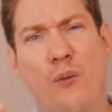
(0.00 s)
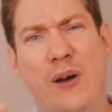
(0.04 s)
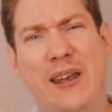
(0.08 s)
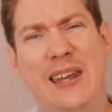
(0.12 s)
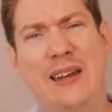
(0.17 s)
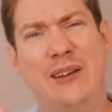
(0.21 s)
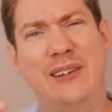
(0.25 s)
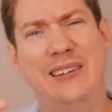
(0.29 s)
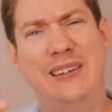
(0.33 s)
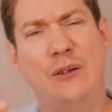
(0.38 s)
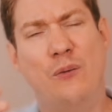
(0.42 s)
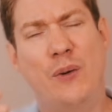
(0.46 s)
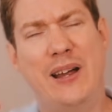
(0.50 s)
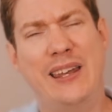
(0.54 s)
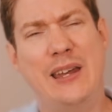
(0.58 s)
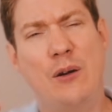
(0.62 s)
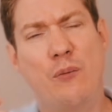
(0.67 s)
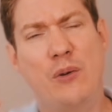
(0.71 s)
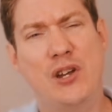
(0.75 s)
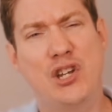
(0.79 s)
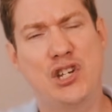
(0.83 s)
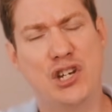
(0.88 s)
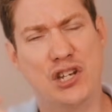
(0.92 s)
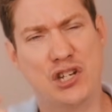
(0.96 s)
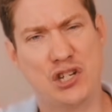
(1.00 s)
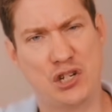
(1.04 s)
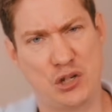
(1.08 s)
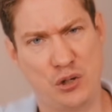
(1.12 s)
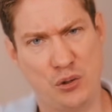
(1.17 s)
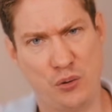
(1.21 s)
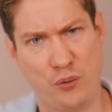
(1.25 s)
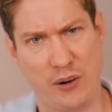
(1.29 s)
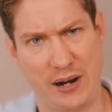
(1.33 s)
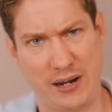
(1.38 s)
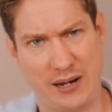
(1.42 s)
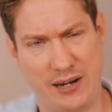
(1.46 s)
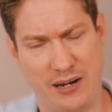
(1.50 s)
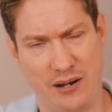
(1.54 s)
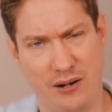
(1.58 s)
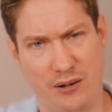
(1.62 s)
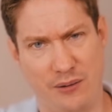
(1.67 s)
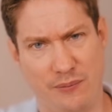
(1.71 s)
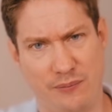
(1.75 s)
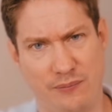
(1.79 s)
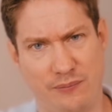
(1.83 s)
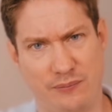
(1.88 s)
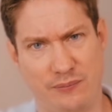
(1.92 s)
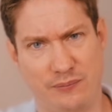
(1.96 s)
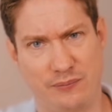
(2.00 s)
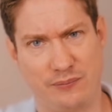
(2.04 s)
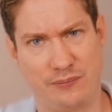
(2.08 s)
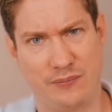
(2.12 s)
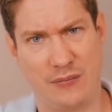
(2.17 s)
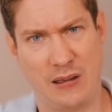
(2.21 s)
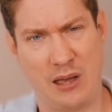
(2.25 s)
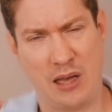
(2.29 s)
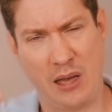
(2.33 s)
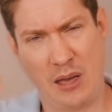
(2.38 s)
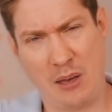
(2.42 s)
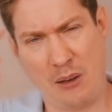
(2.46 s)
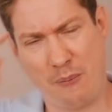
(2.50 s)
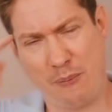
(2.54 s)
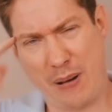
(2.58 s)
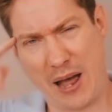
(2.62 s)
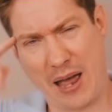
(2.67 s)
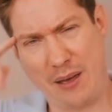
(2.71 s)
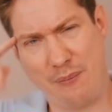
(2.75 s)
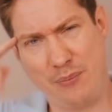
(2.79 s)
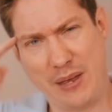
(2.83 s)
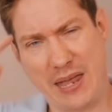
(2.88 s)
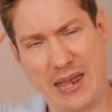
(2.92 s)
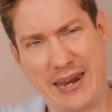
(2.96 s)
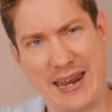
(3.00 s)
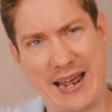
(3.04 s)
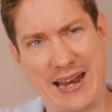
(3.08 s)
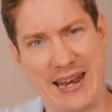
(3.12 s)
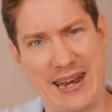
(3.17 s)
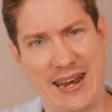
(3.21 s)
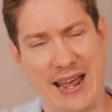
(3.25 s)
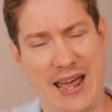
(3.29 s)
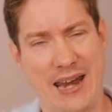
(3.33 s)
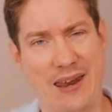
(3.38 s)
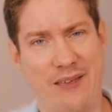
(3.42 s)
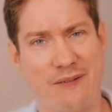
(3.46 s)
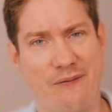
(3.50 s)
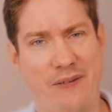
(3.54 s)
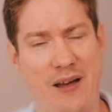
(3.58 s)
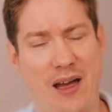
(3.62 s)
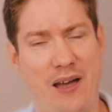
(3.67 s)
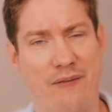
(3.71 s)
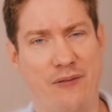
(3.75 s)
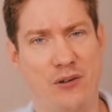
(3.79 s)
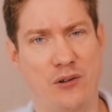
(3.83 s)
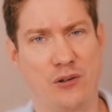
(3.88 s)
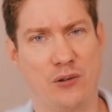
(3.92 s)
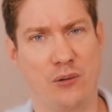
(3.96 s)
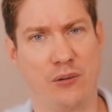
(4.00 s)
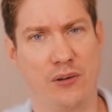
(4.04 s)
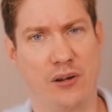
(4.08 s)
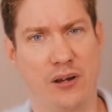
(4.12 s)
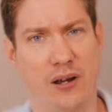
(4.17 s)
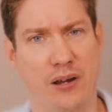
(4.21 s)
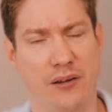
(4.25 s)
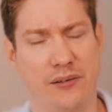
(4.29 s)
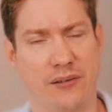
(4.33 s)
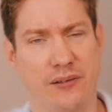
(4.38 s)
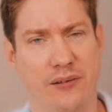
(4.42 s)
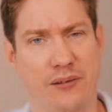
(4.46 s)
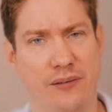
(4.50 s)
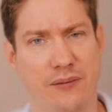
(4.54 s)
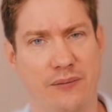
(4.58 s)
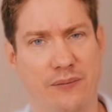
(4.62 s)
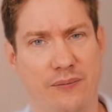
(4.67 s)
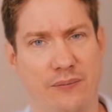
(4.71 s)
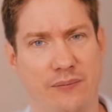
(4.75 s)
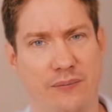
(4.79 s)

did we just do right here by being that 95 years old us?